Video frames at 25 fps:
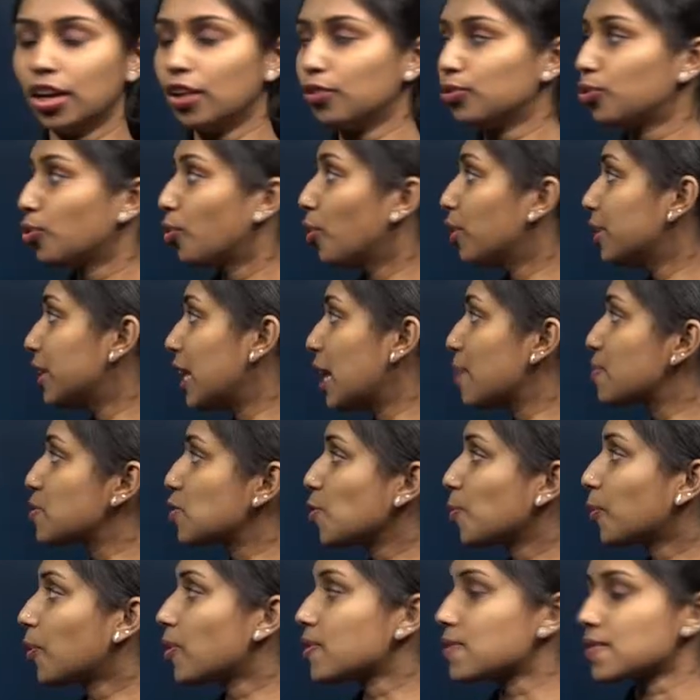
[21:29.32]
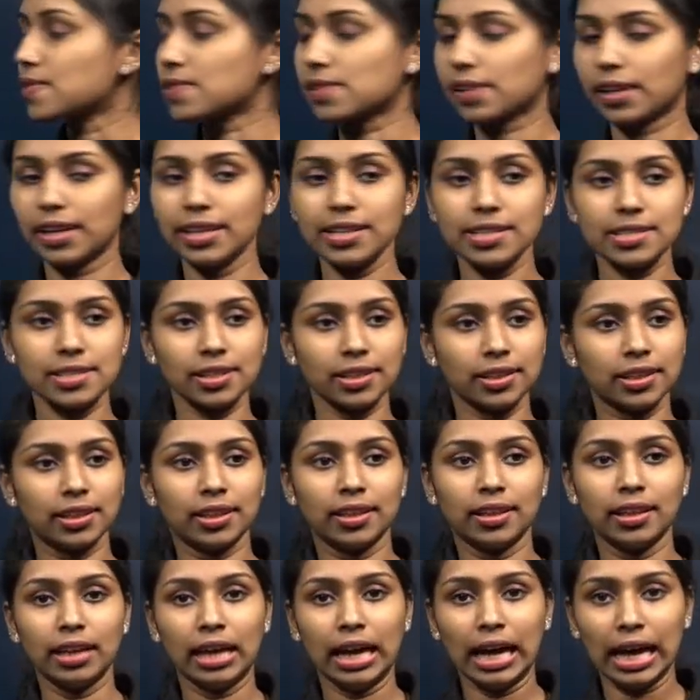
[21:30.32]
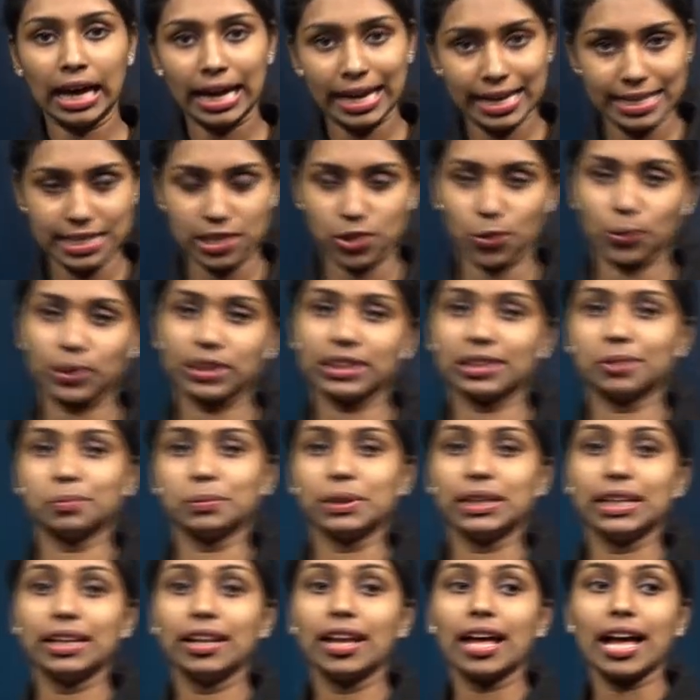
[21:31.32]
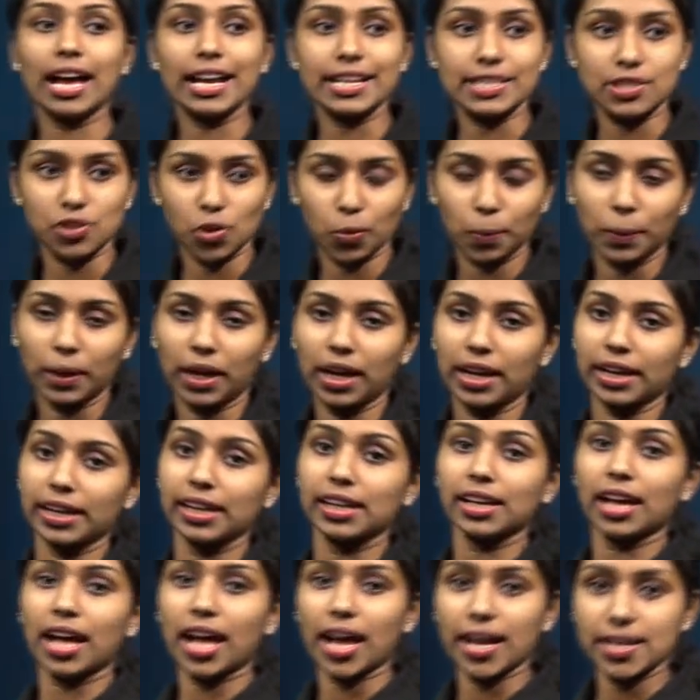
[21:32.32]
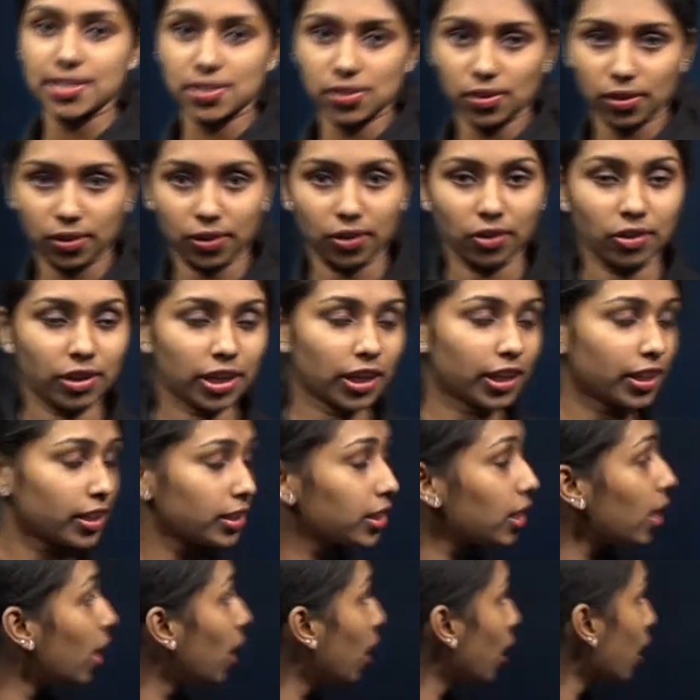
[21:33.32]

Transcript: Four types of process, right? Isothermal, isobaric, isochoric, and